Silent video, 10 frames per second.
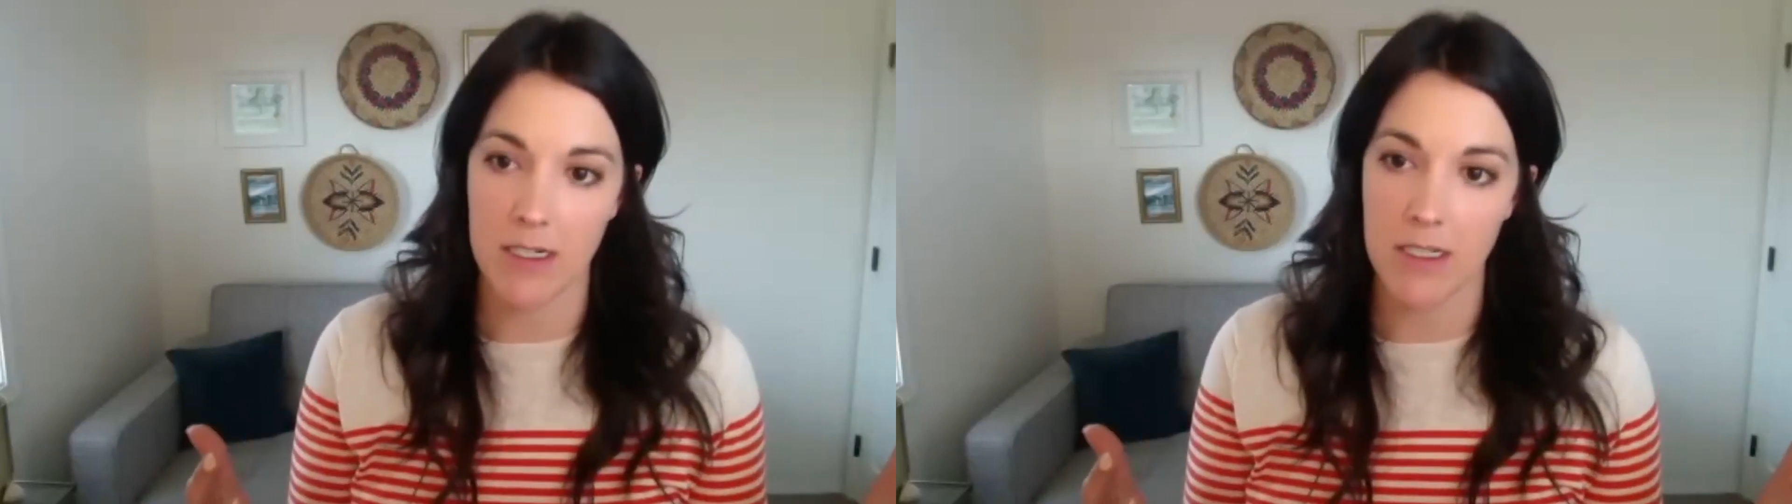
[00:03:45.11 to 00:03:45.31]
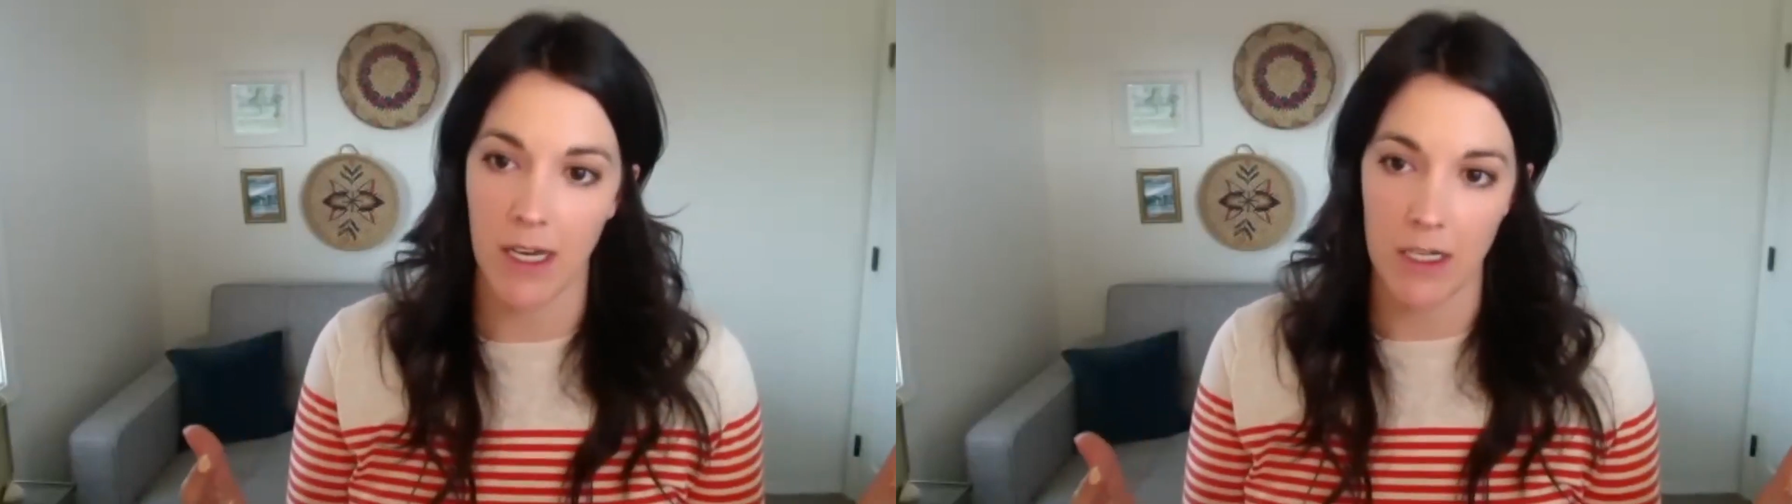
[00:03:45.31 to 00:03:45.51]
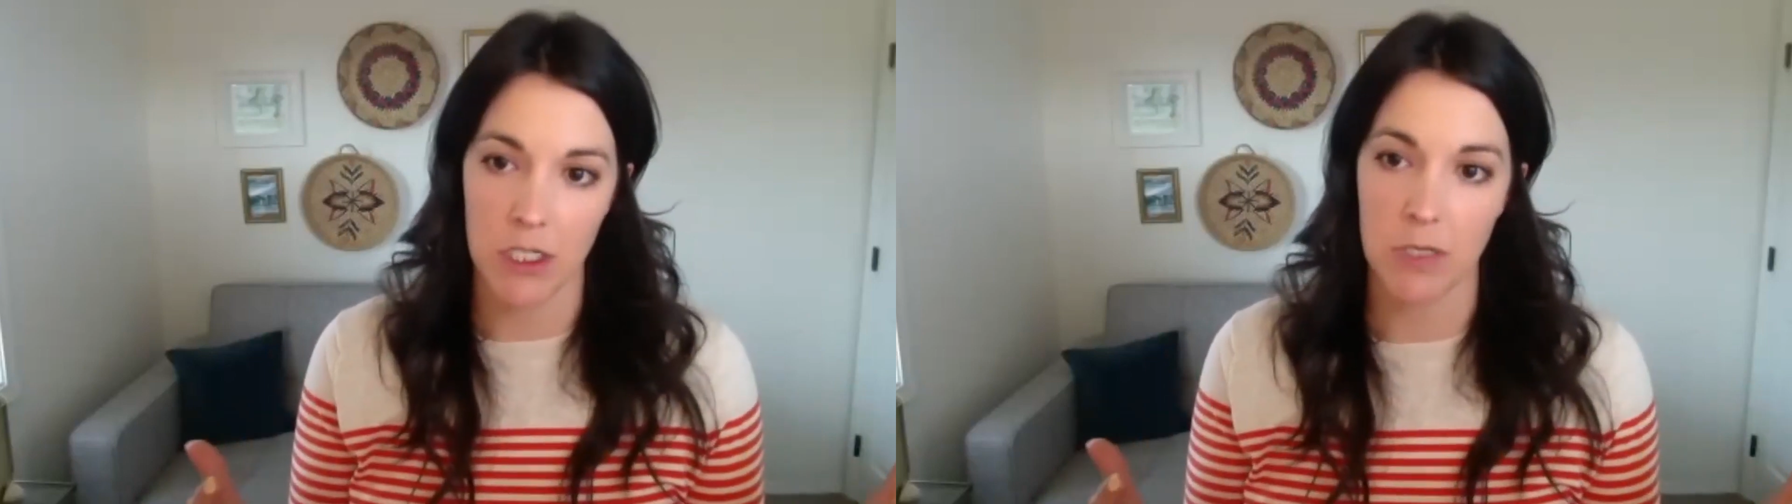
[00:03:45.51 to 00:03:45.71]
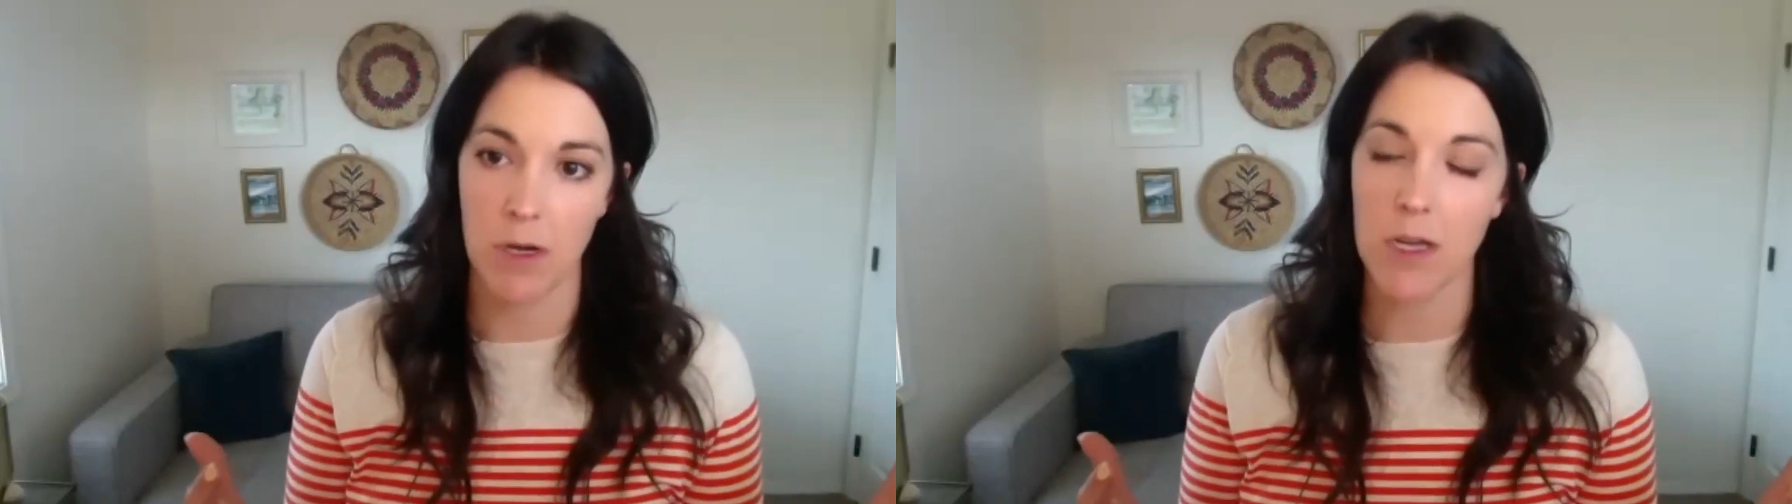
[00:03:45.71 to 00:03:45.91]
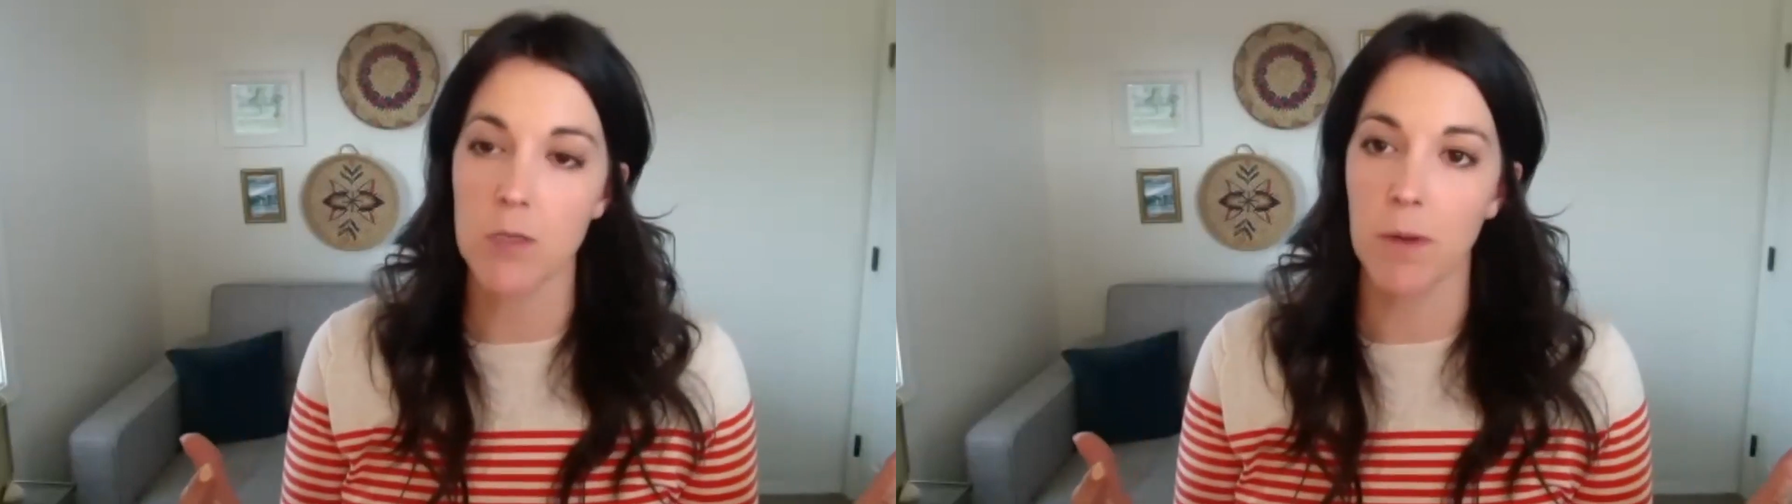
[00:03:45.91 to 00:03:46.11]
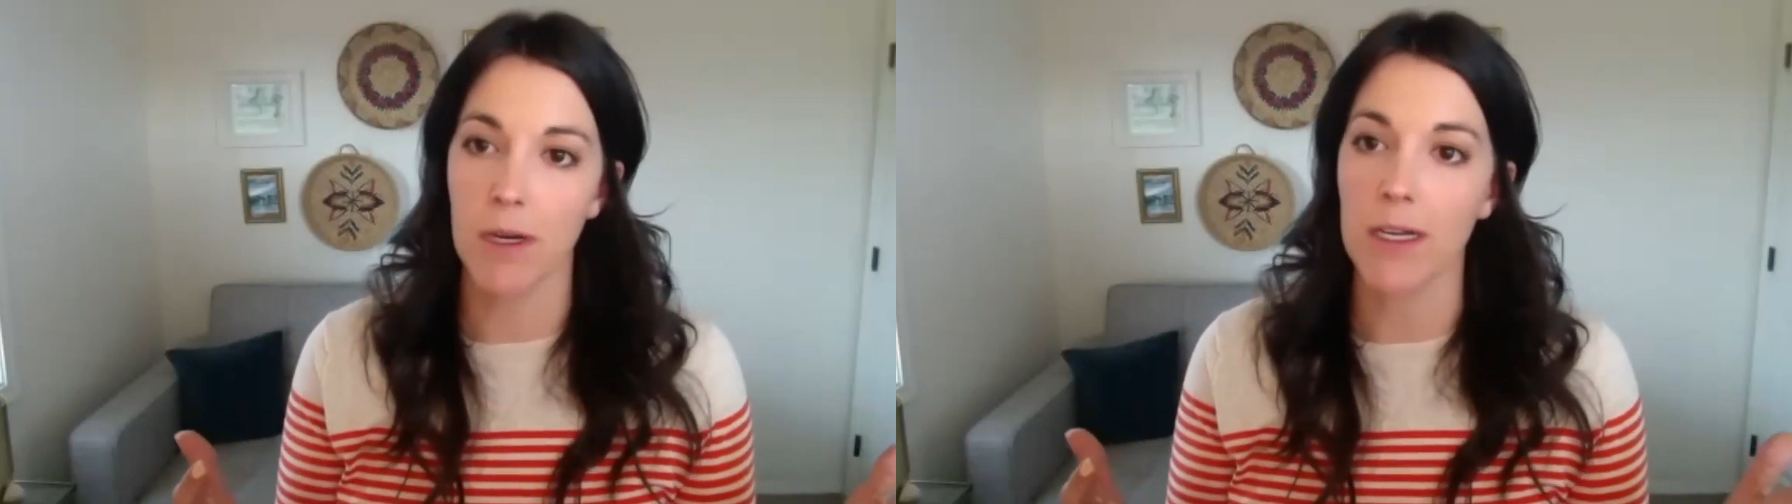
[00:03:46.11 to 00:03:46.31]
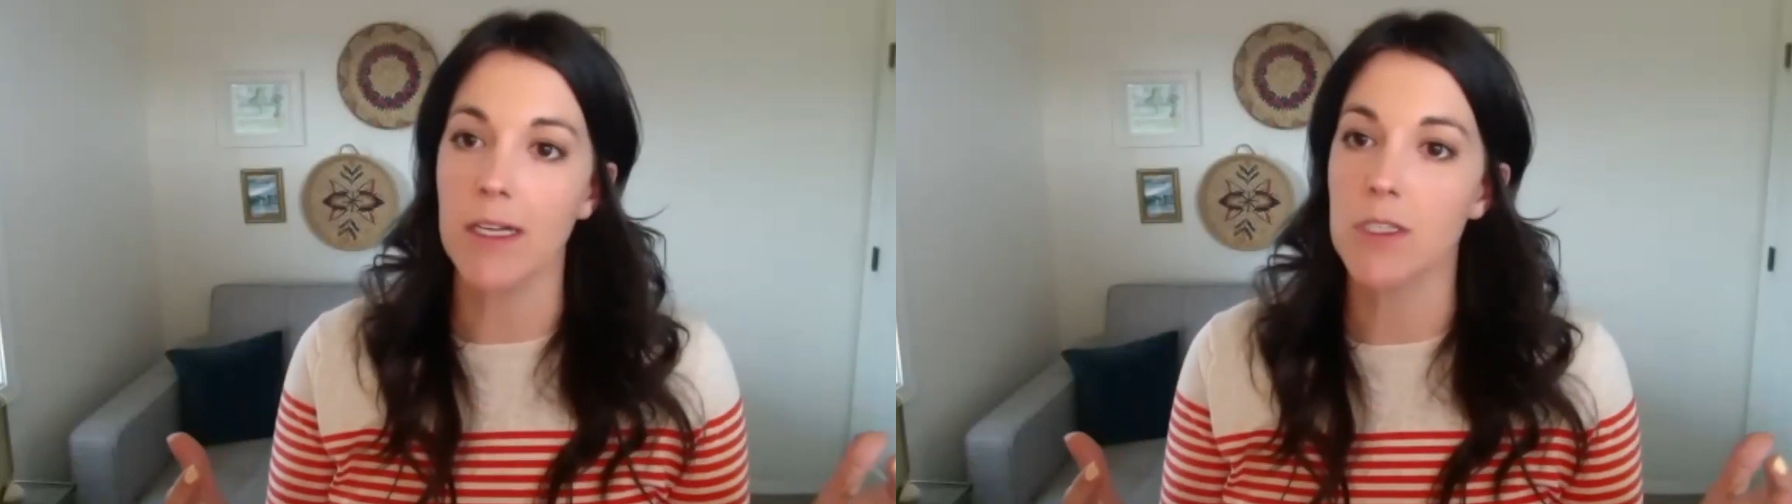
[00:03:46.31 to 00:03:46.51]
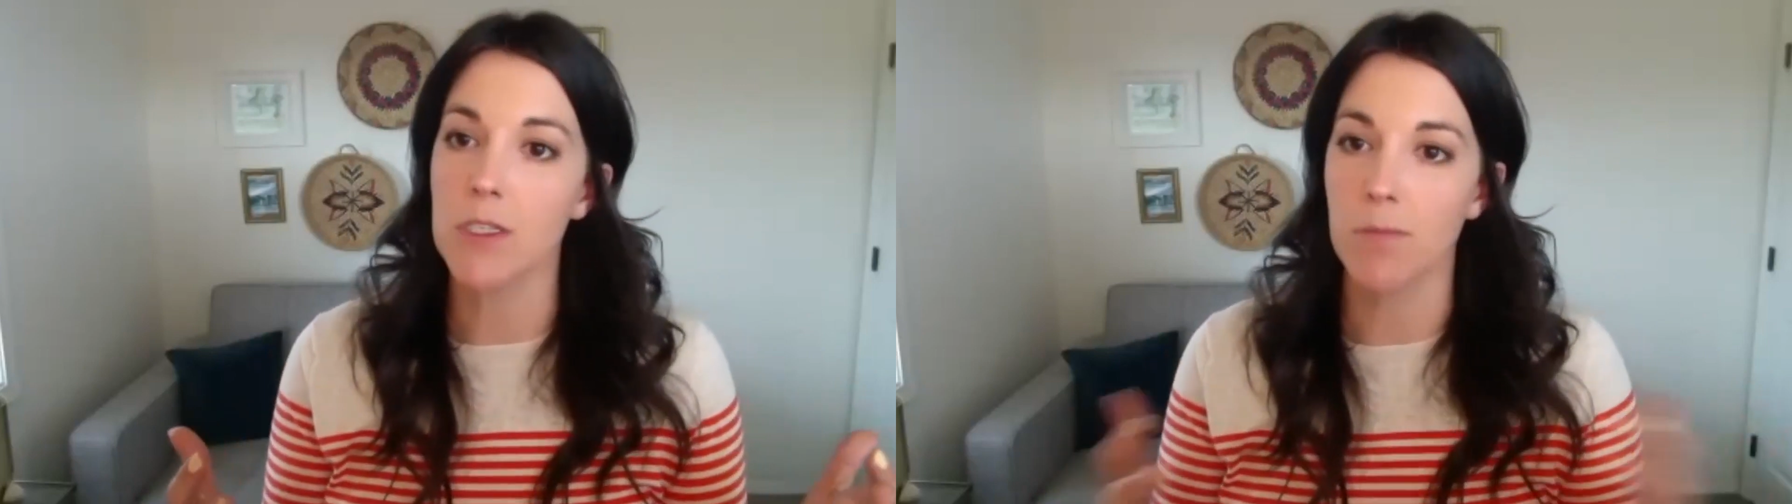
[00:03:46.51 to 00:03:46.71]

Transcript: the customer experience